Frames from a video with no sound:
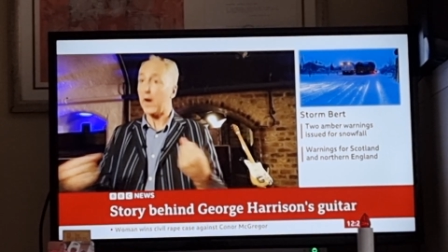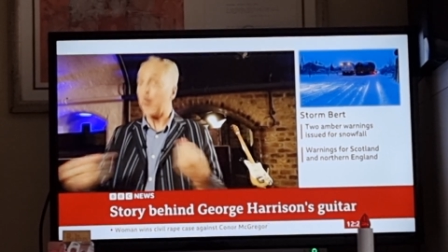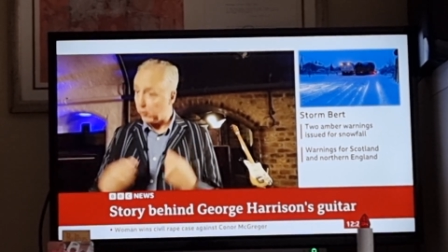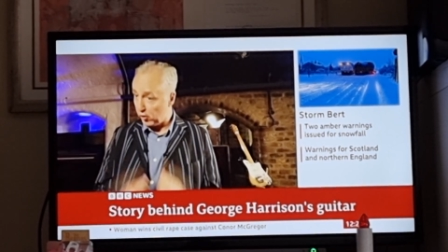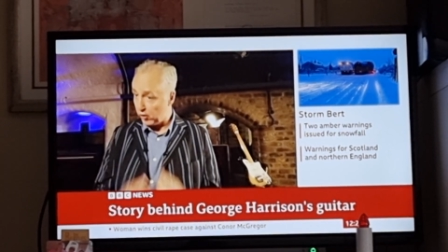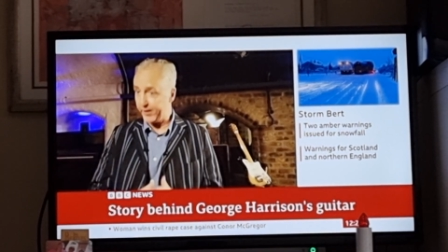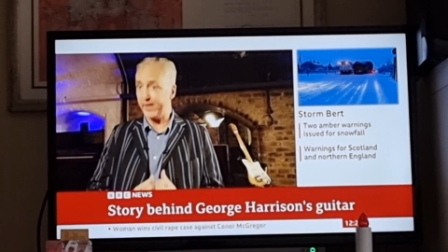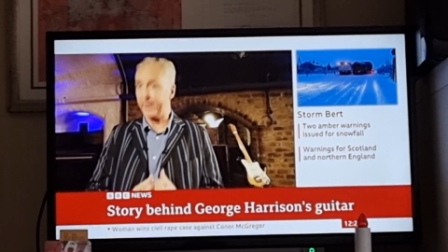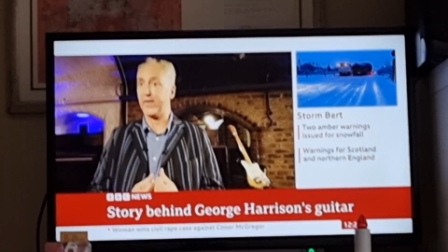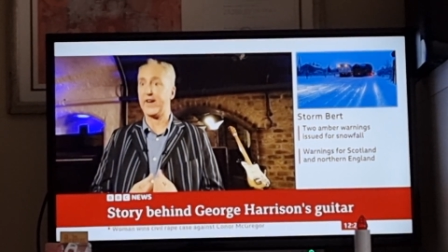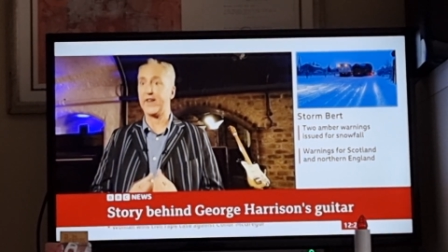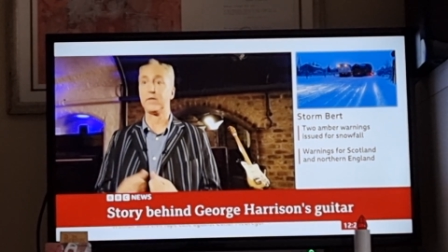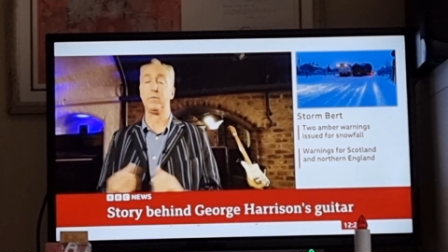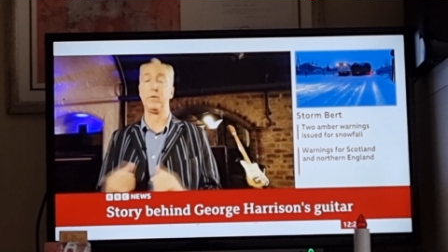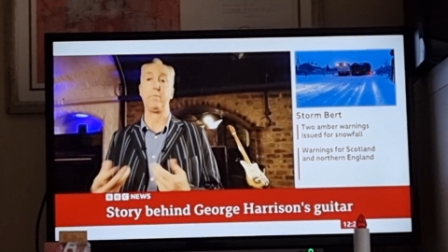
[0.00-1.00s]
a good
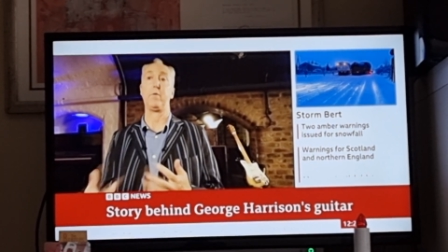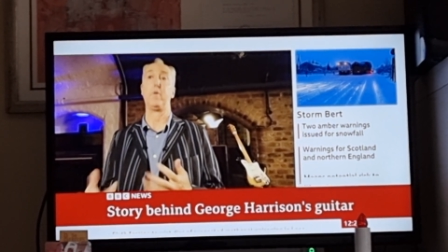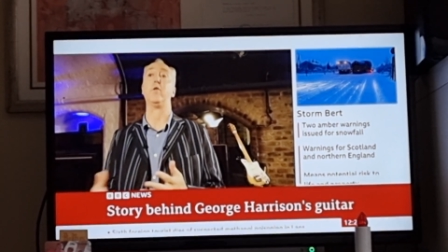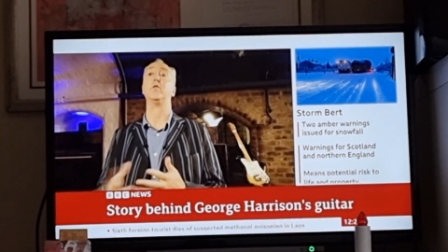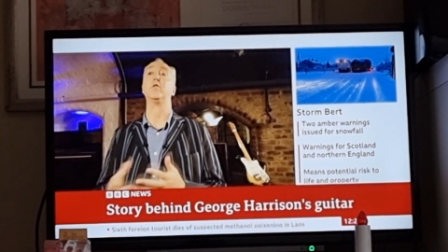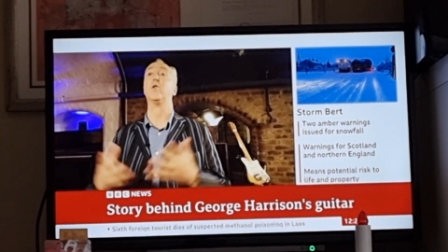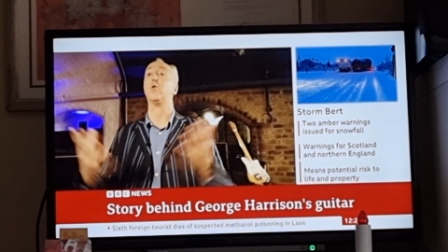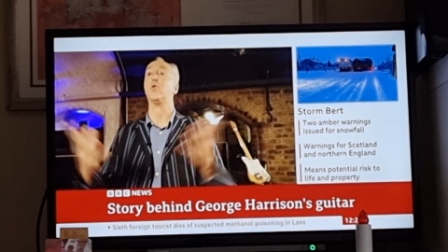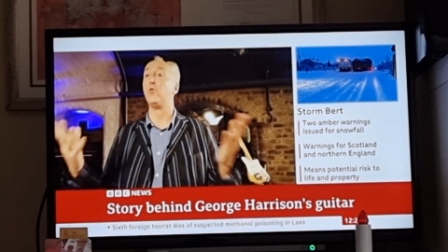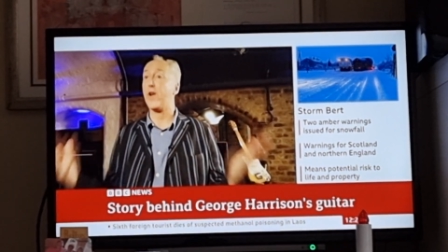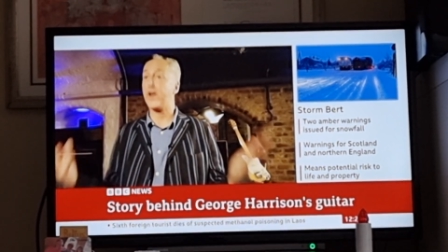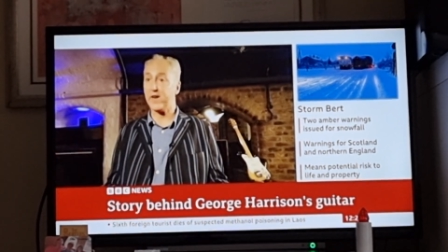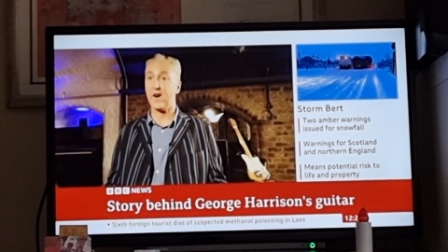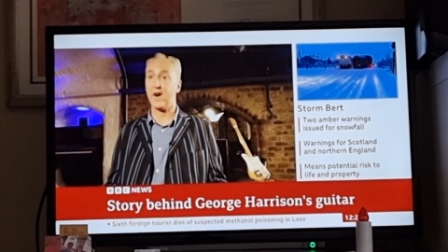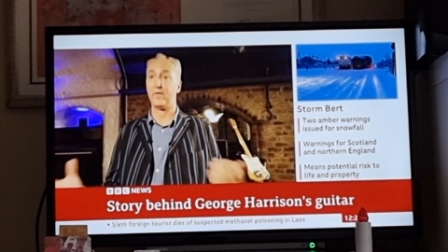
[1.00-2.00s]
investment, but also a
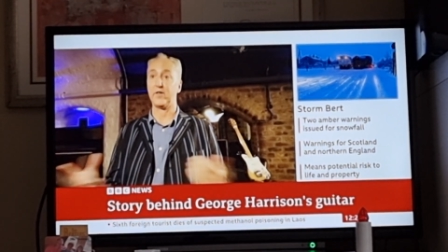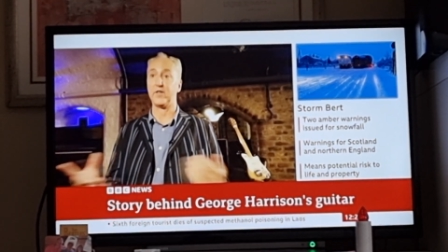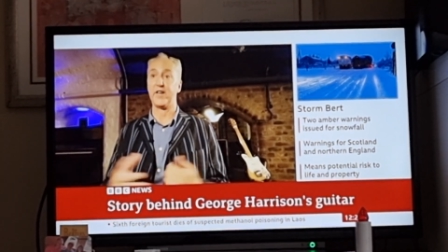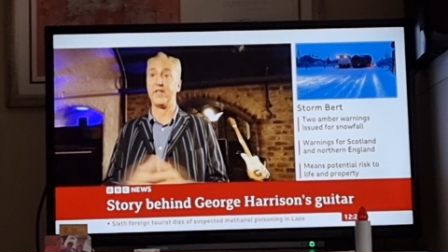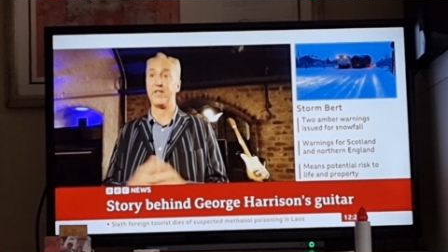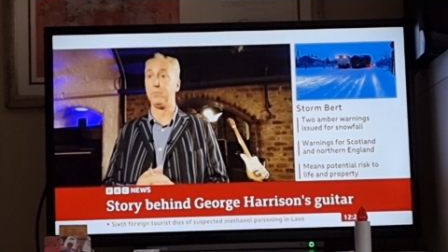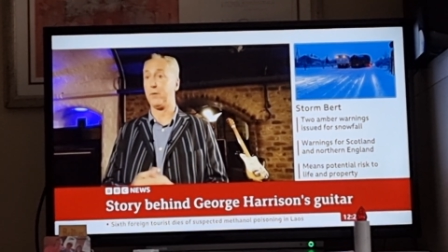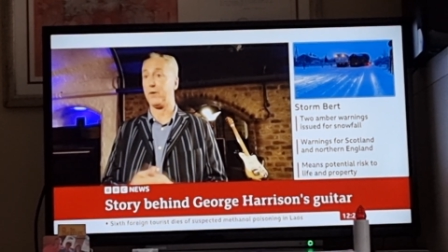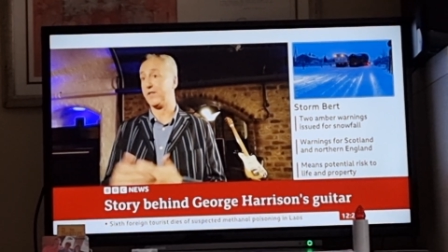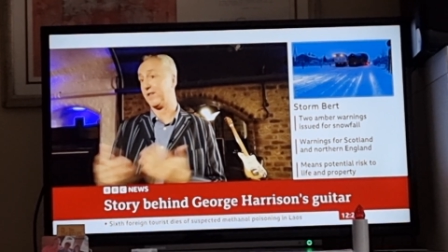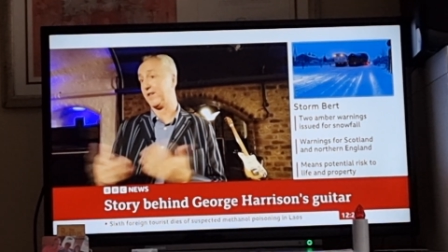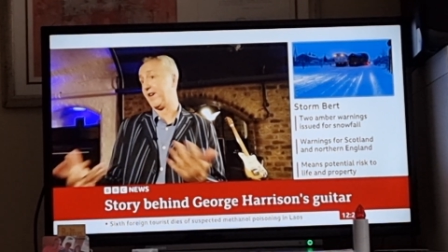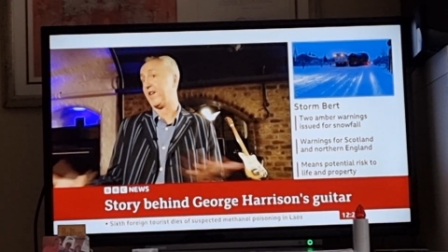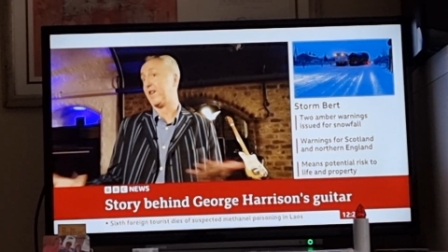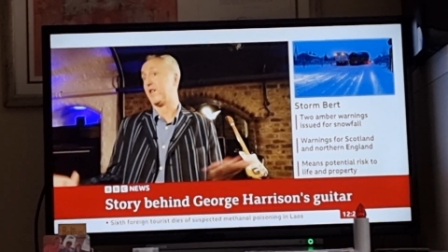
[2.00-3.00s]
great conversation piece. And the